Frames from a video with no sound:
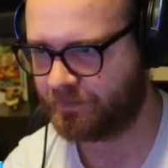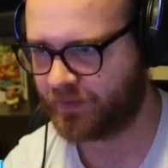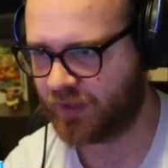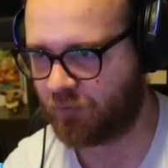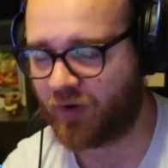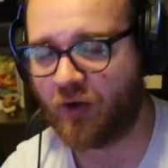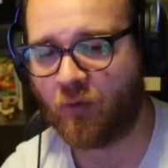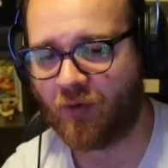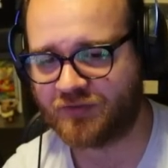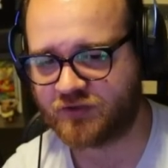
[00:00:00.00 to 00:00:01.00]
Okay. We
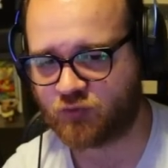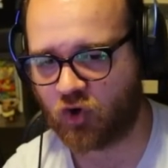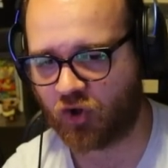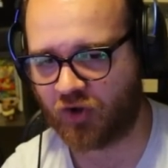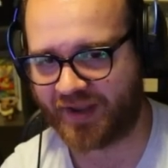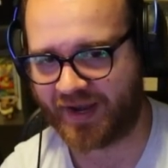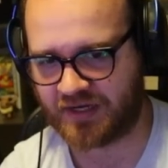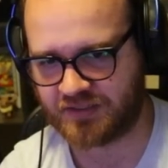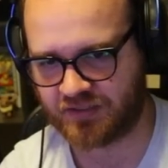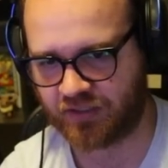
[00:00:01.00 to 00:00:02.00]
want the Squirrel Girl to get
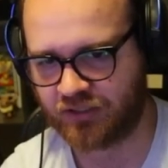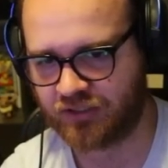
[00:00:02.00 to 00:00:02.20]
eaten.